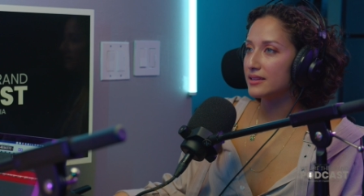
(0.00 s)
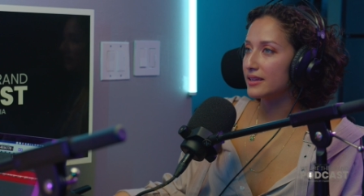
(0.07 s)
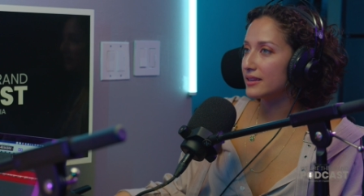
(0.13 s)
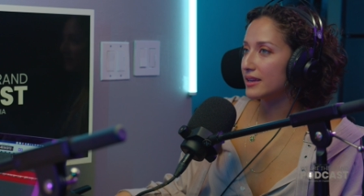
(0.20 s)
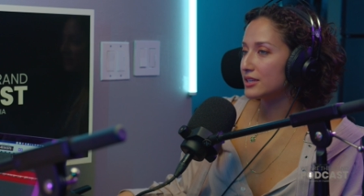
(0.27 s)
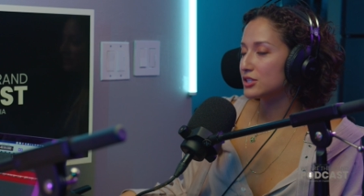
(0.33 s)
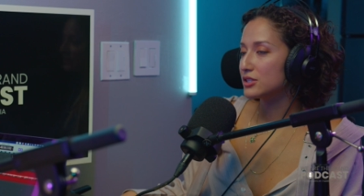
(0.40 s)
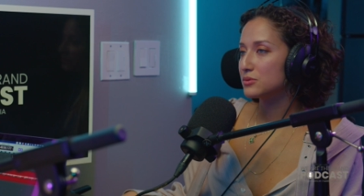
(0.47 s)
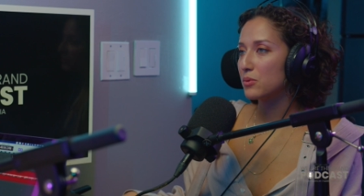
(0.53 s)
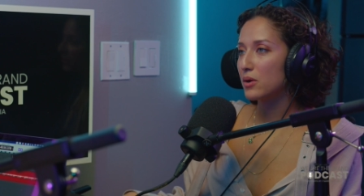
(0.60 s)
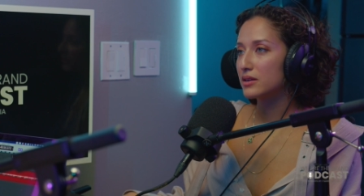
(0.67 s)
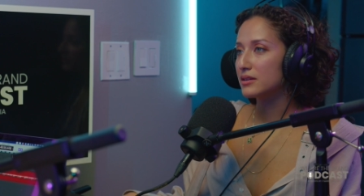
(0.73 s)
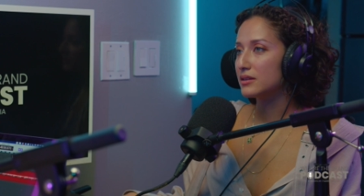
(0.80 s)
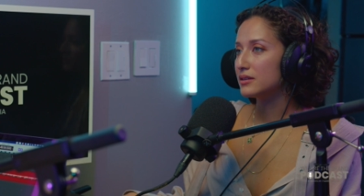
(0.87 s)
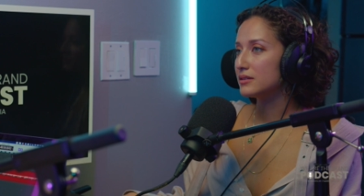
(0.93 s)
Like, I just
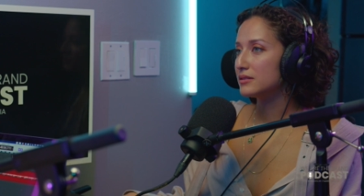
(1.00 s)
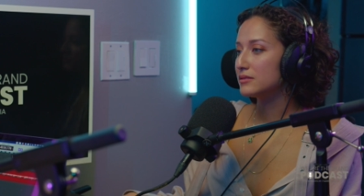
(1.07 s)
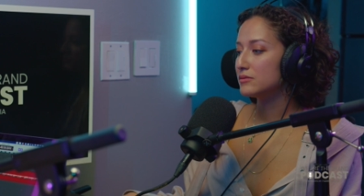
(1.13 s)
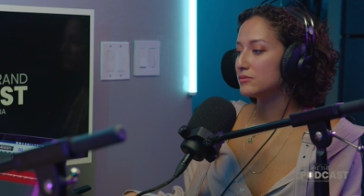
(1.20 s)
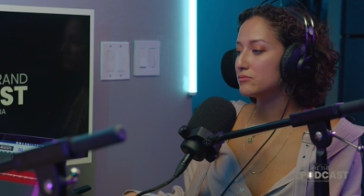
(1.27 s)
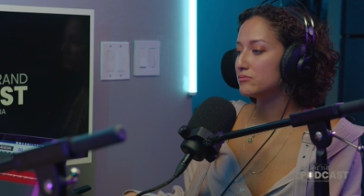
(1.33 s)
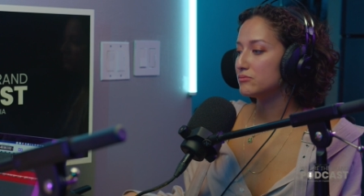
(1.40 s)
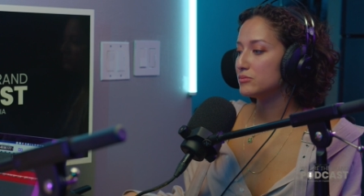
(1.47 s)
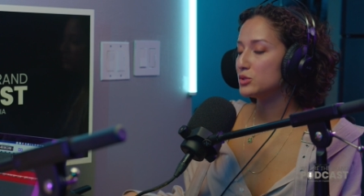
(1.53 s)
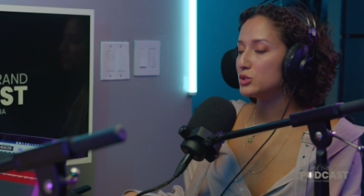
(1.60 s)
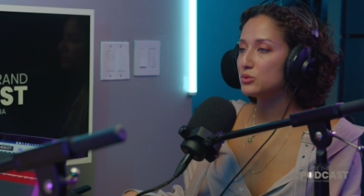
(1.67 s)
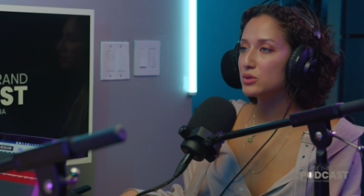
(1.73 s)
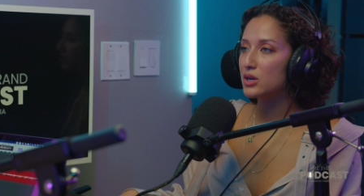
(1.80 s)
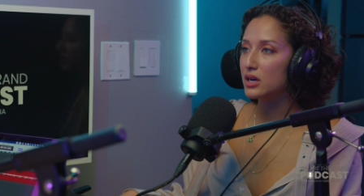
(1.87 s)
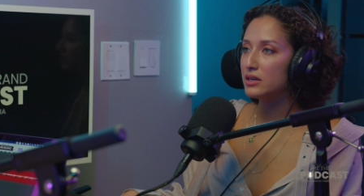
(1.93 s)
want to
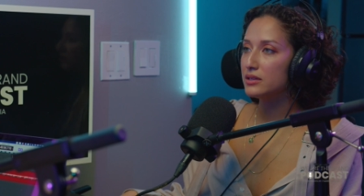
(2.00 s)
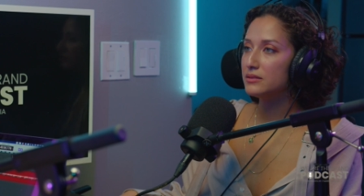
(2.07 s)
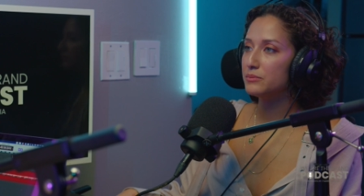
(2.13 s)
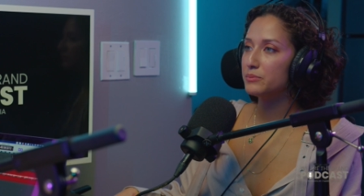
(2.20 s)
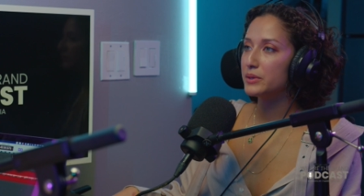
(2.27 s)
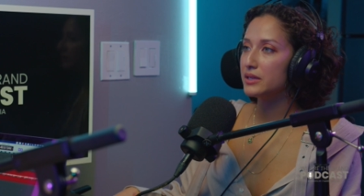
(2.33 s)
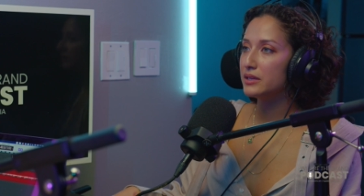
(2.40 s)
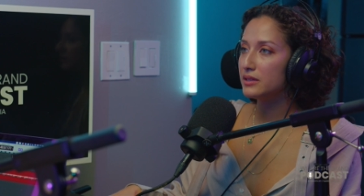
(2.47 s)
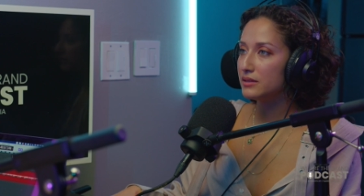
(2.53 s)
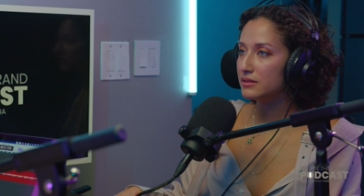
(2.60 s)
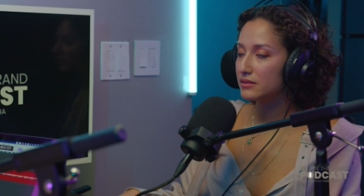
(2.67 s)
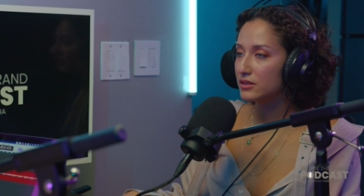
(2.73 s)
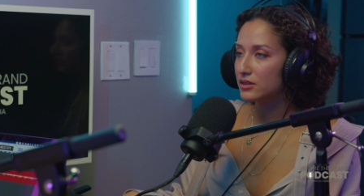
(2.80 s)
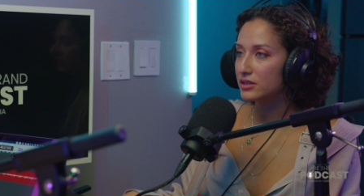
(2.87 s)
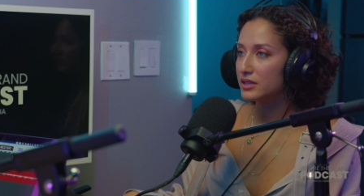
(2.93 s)
do good, be
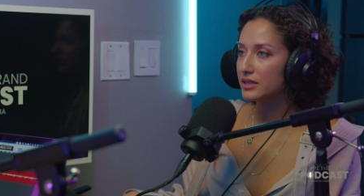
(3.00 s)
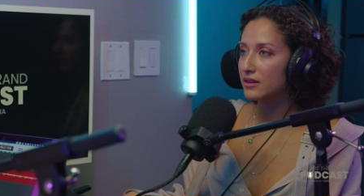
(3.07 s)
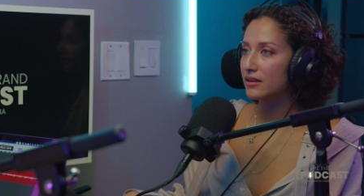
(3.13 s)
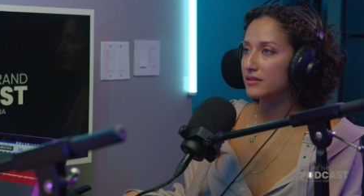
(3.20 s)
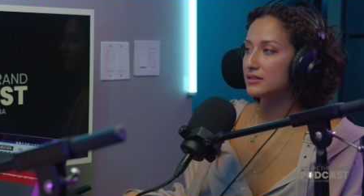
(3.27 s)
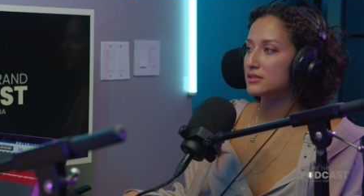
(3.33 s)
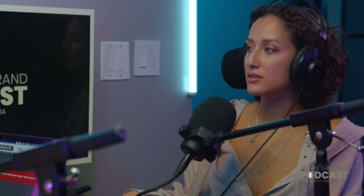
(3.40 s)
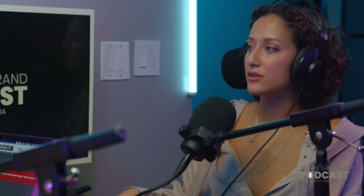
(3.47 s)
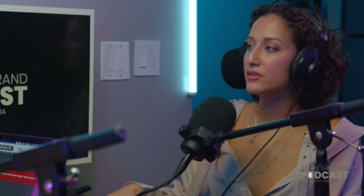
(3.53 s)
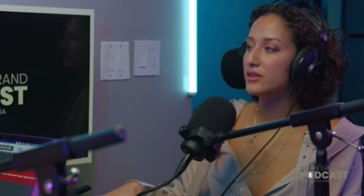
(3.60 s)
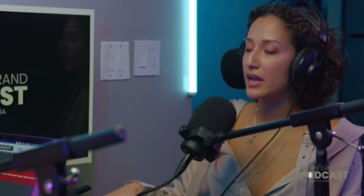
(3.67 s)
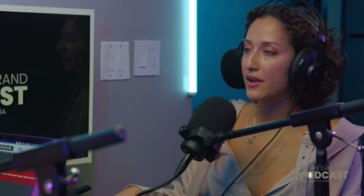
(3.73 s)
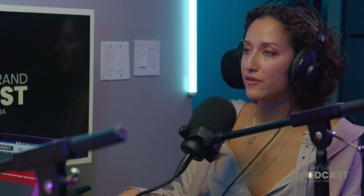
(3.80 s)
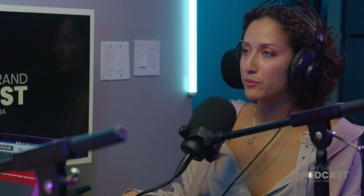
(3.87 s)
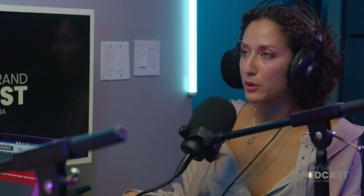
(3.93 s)
good here on this earth. I
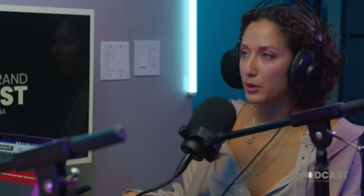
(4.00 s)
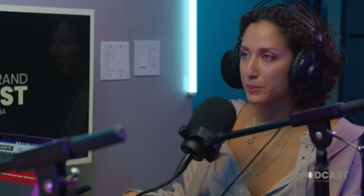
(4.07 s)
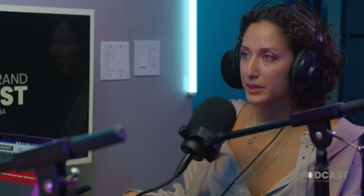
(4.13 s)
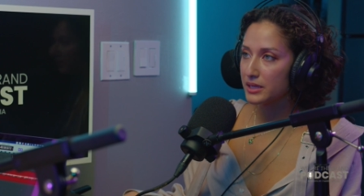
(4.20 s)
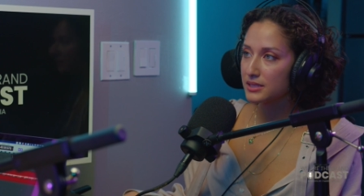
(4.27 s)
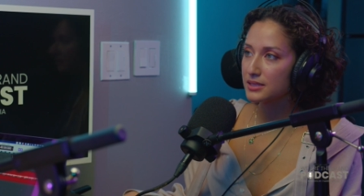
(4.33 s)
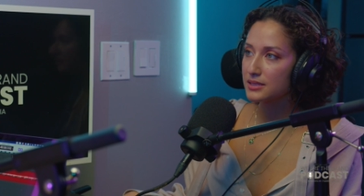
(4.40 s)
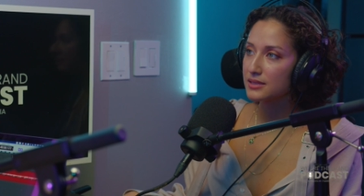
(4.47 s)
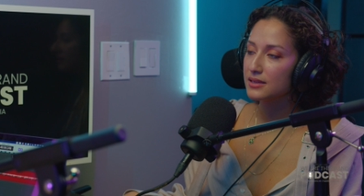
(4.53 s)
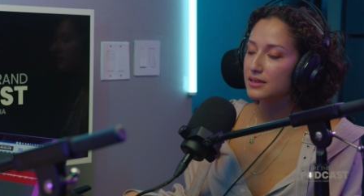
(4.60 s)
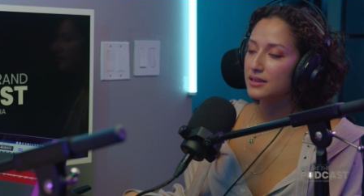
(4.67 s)
have purpose.